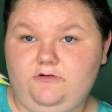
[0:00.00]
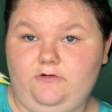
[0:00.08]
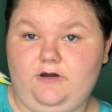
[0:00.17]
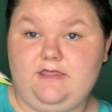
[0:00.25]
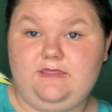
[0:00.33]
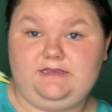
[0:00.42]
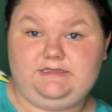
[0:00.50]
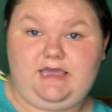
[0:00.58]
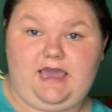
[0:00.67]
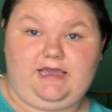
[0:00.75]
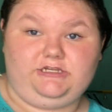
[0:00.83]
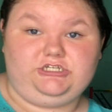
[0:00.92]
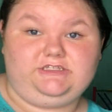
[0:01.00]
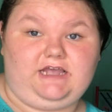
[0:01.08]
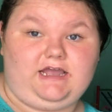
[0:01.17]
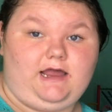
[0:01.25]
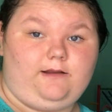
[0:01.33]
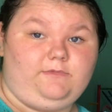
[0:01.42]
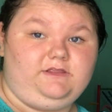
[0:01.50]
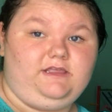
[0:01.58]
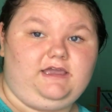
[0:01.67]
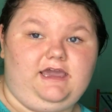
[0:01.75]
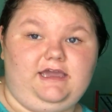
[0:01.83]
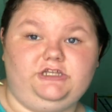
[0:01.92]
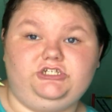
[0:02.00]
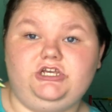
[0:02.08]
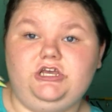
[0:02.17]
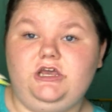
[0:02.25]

Well, in this cage, because I got them with the cage.